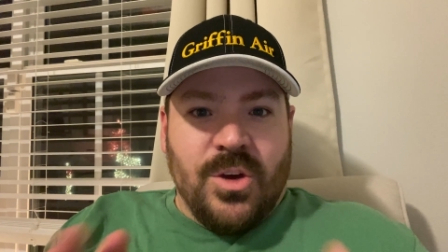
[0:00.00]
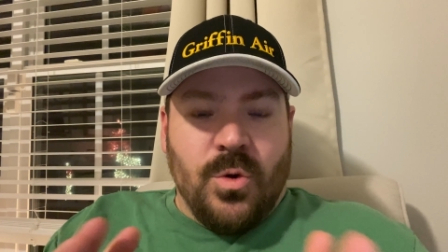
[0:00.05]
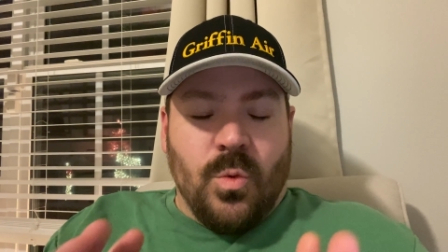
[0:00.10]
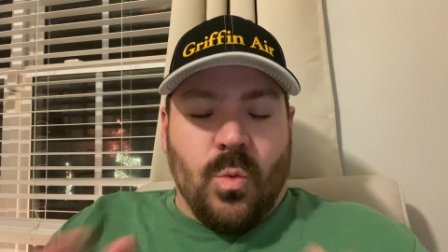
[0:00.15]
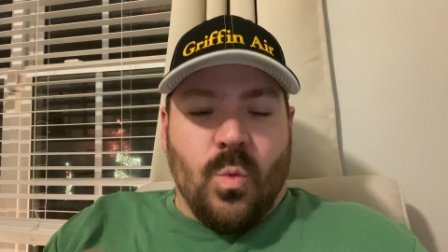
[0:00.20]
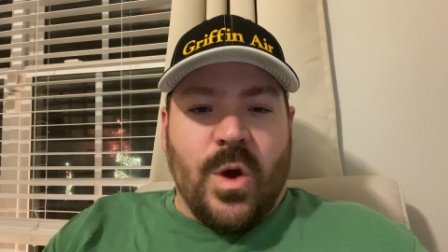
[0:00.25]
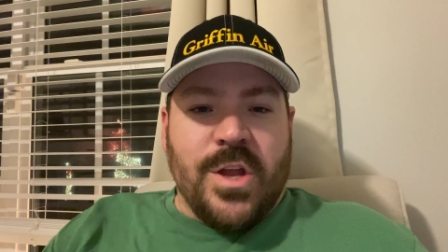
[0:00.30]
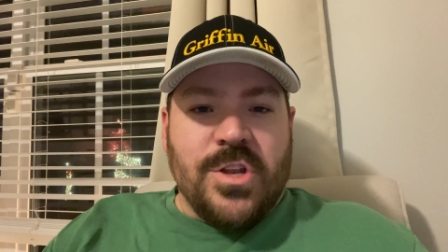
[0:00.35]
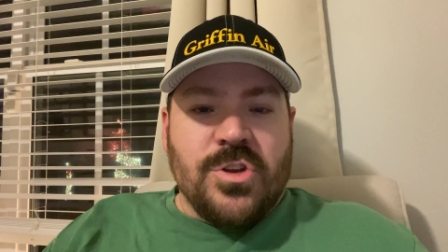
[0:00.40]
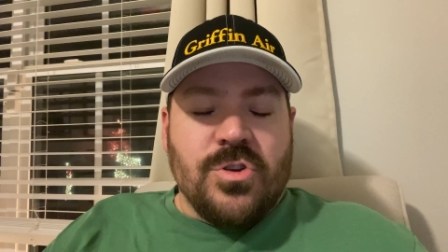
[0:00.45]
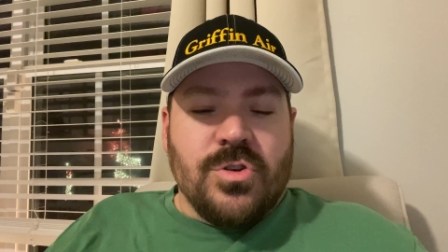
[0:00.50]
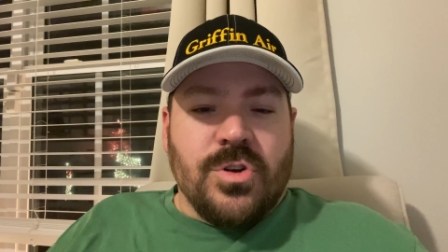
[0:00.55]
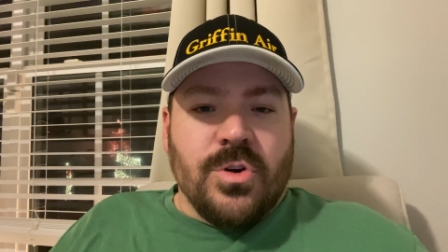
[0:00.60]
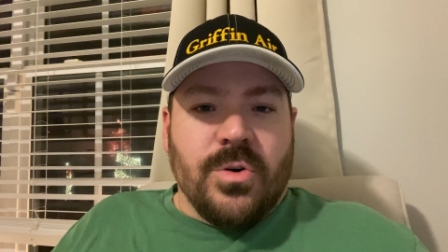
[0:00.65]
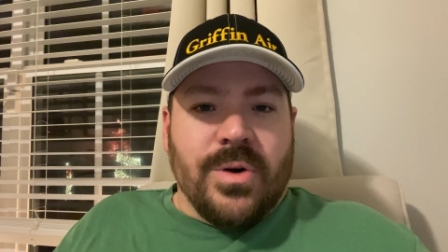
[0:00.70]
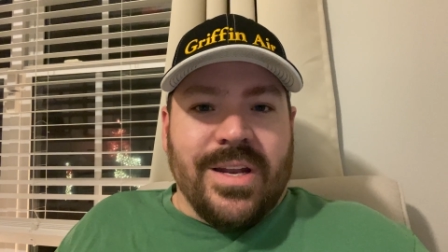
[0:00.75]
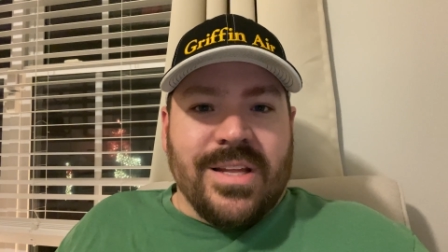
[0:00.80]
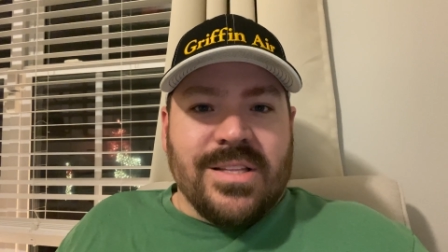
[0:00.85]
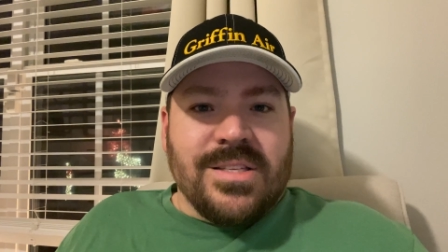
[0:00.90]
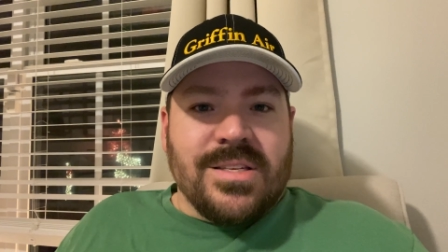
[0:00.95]
when you do
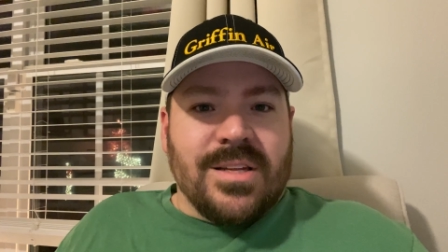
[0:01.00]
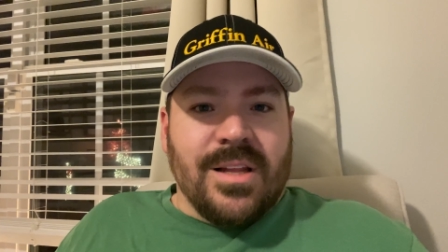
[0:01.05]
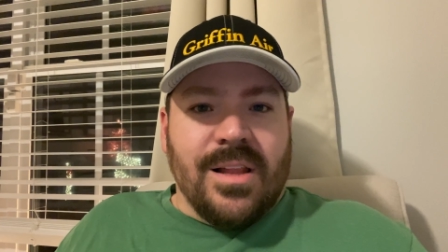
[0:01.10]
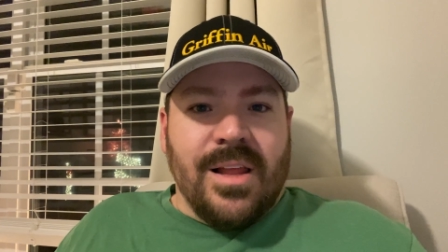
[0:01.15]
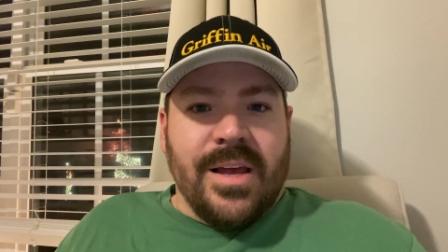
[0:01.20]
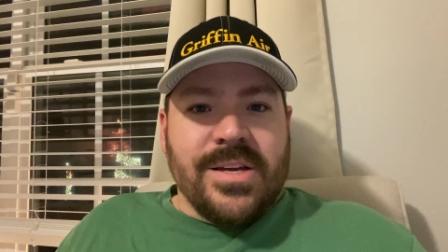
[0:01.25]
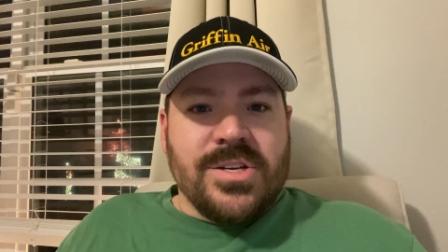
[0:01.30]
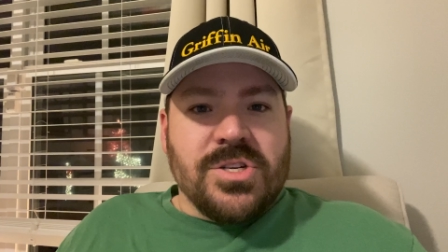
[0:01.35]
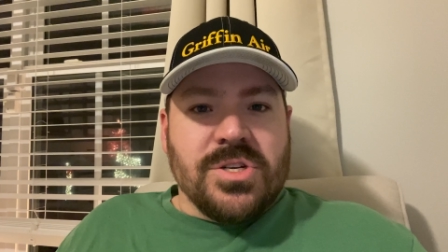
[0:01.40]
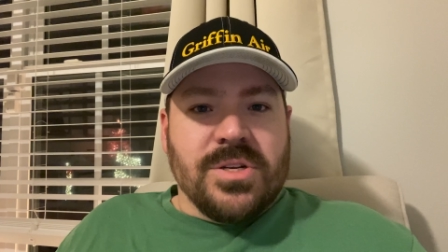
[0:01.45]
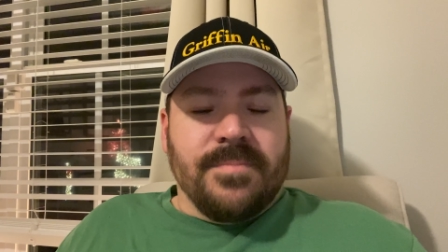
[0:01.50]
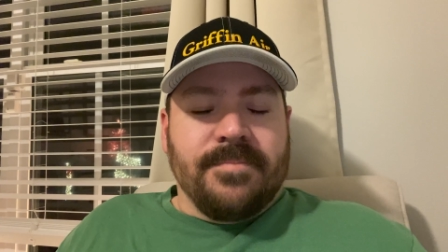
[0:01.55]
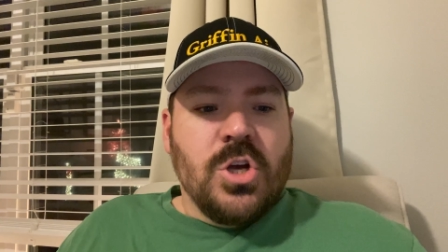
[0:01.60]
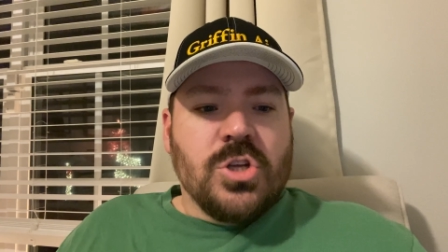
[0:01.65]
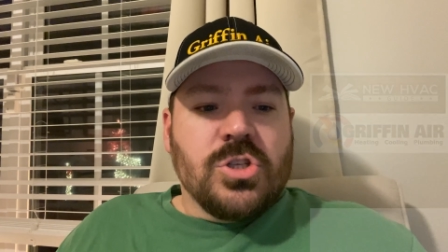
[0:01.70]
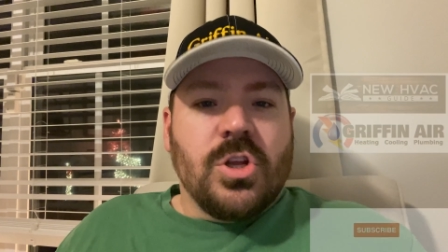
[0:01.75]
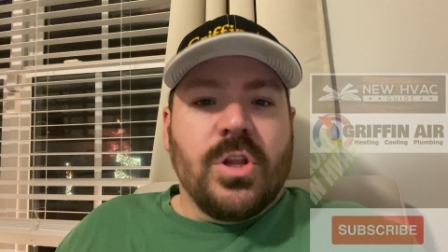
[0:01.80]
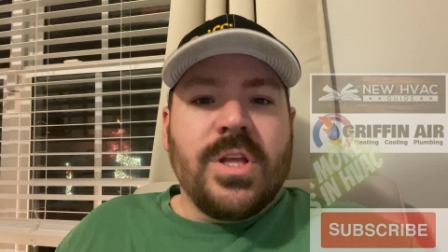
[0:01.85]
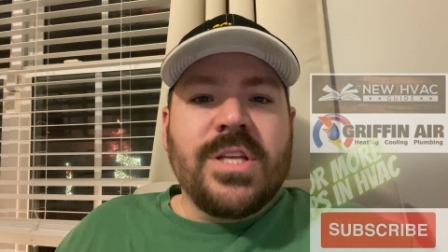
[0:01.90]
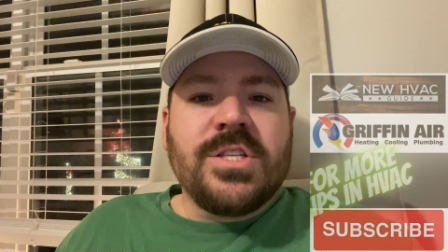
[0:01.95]
an installation.
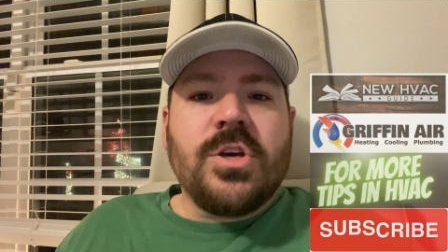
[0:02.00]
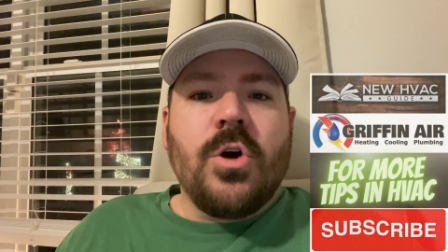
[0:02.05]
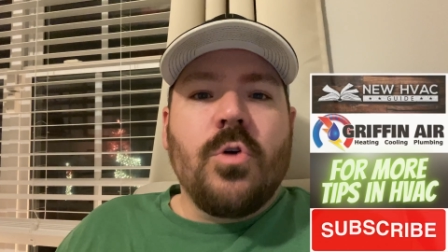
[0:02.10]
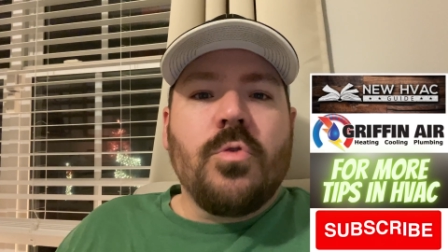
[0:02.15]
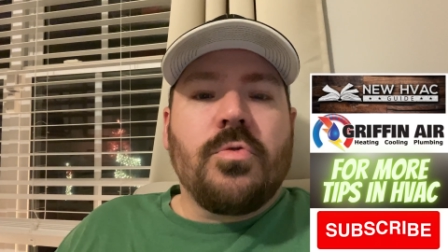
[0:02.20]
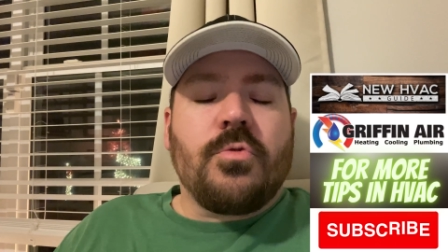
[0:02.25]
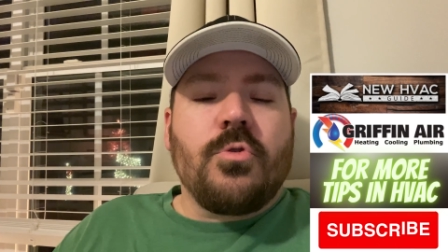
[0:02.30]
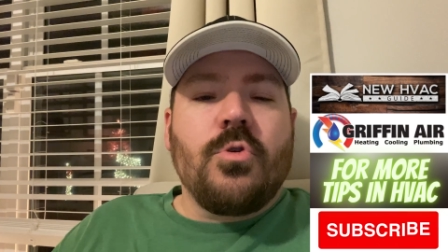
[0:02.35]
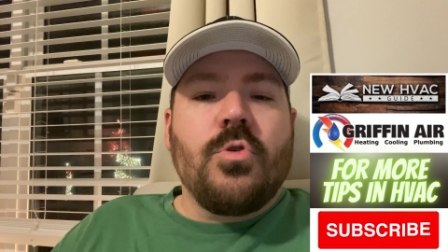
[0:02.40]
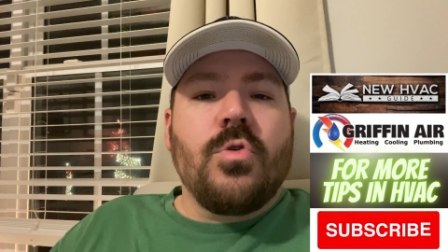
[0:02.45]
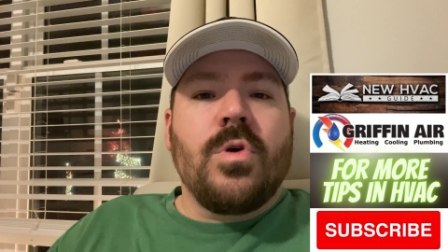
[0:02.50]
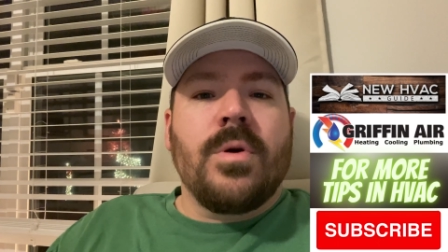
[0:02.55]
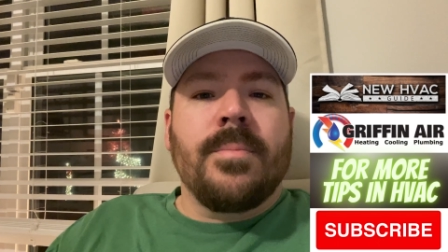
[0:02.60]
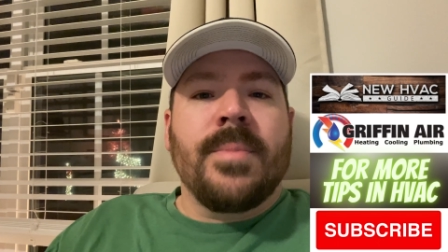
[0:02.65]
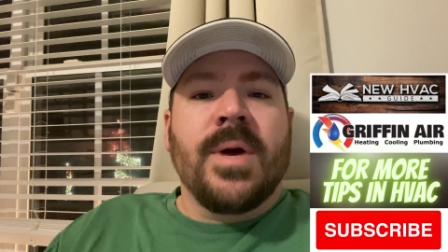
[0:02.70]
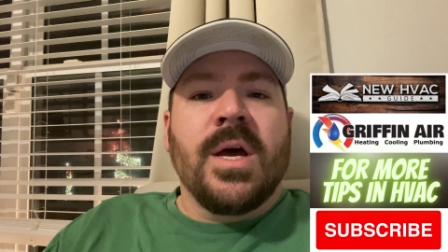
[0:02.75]
So let's go through them.